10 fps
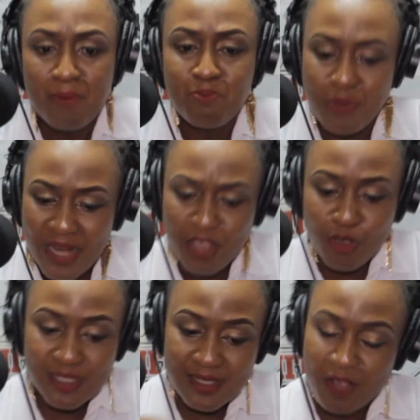Bring
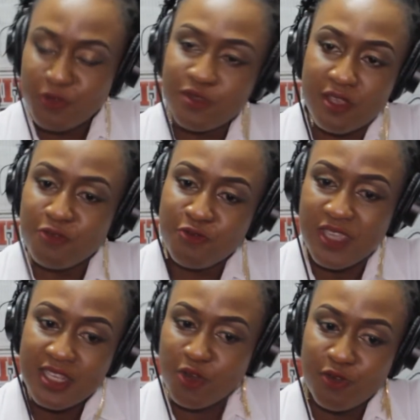yourself to the
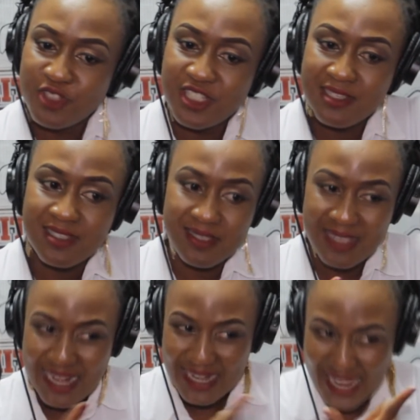feet of Jesus
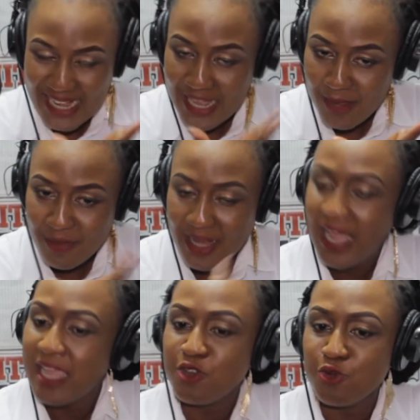and let him
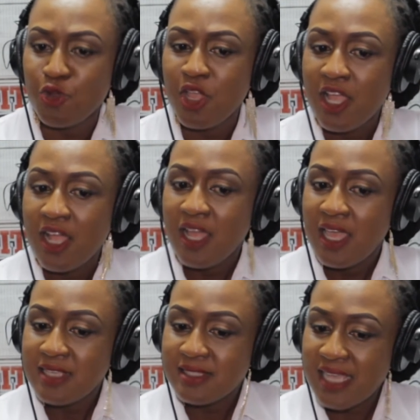guide you.
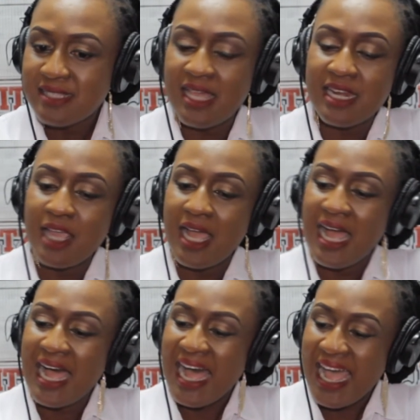It says that
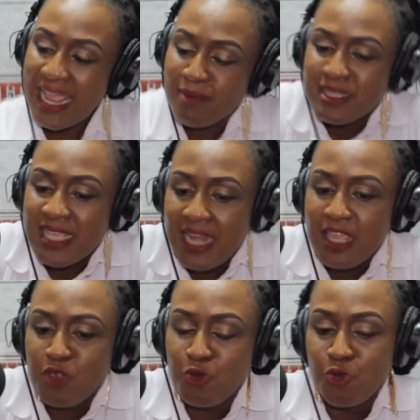I am
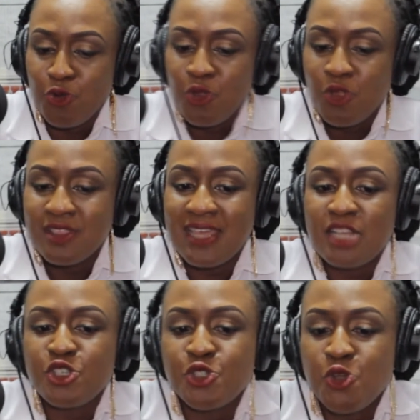telling you
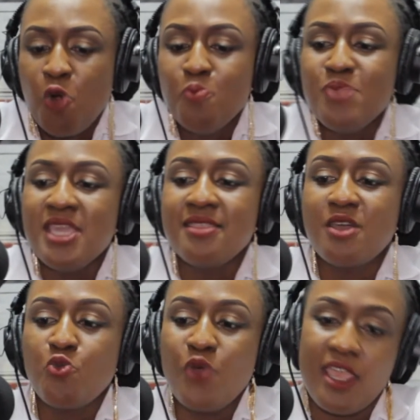that show me
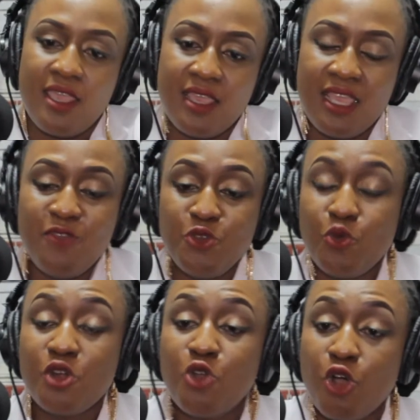the way. If you
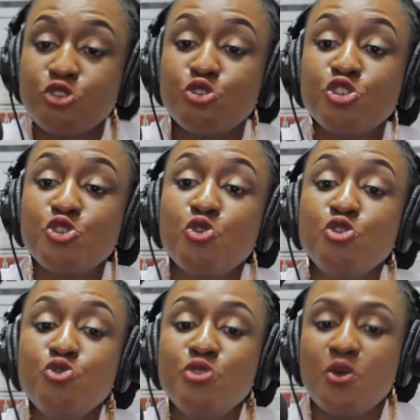want God to show
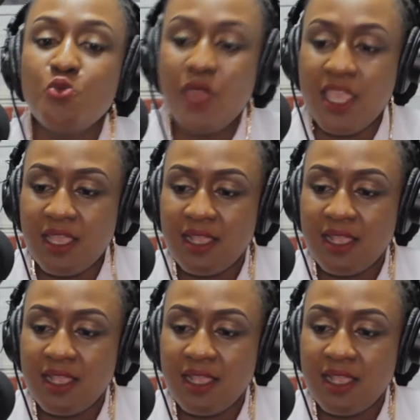you the way,